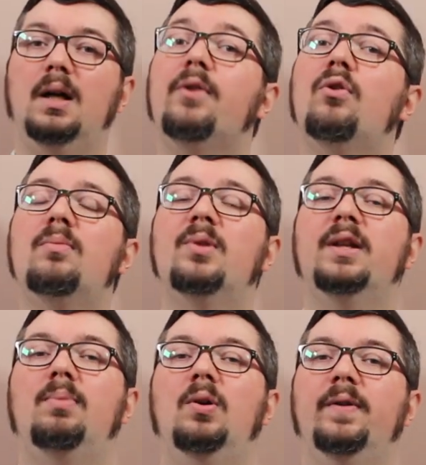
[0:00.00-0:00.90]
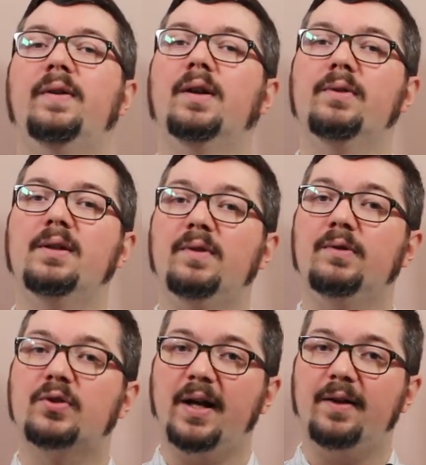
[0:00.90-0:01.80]
I normally uphold a degree of
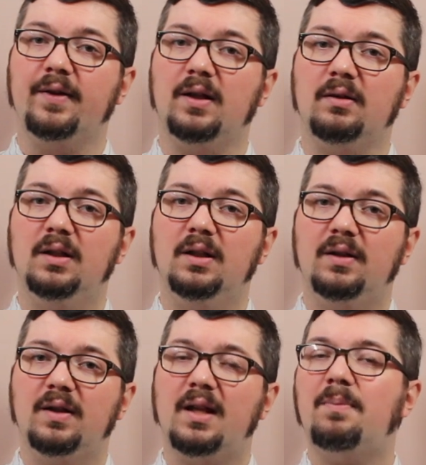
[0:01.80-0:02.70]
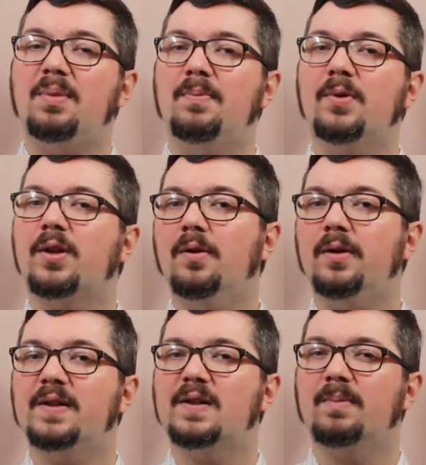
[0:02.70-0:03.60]
neutrality, getting people
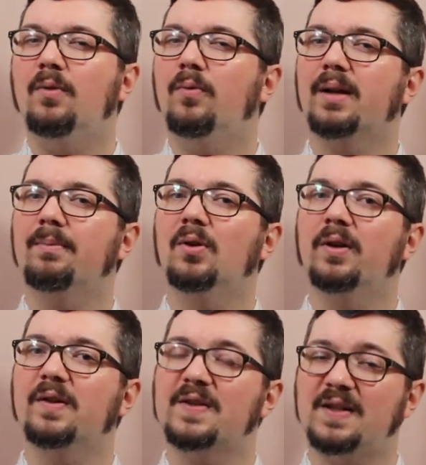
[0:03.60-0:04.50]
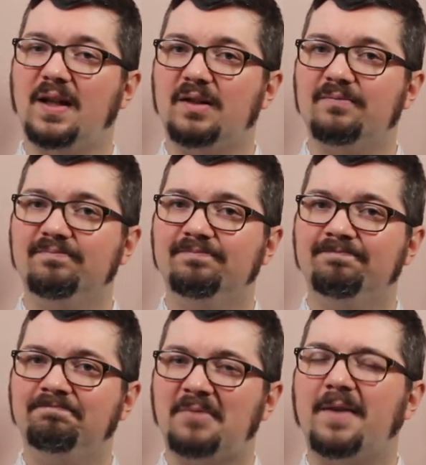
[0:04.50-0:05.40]
curious about what I'm going to say.
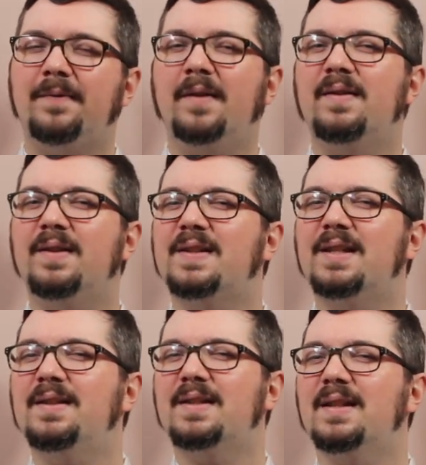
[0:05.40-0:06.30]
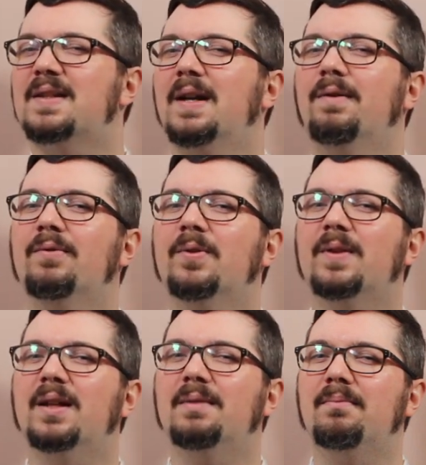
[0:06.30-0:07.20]
I felt in this instance, however,
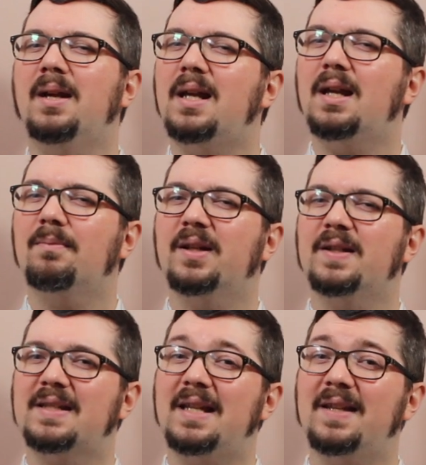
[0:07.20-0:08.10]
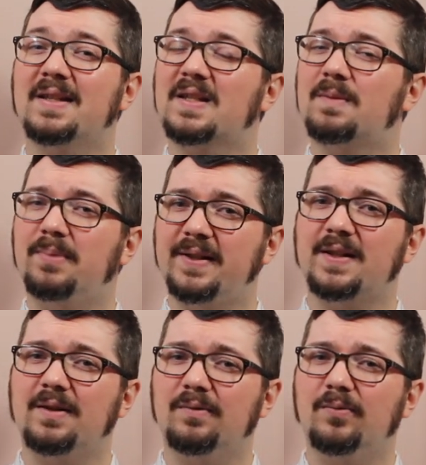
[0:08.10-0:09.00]
that making my stance
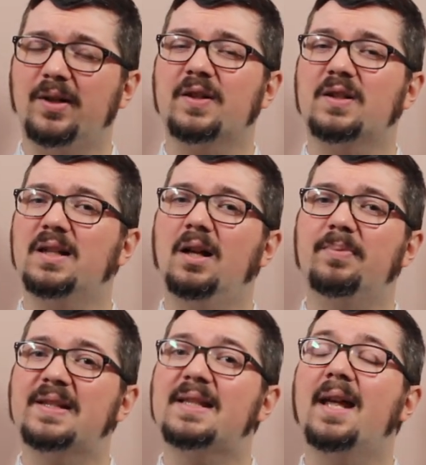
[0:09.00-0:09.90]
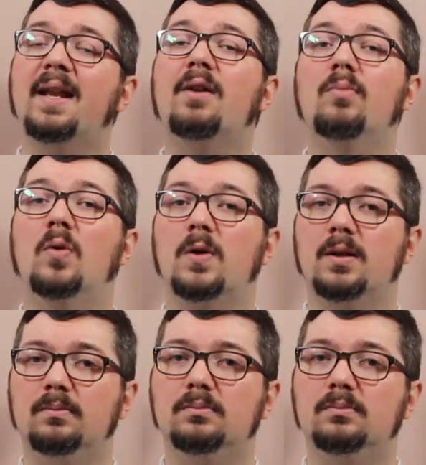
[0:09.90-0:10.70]
explicit would actually help it stand out more.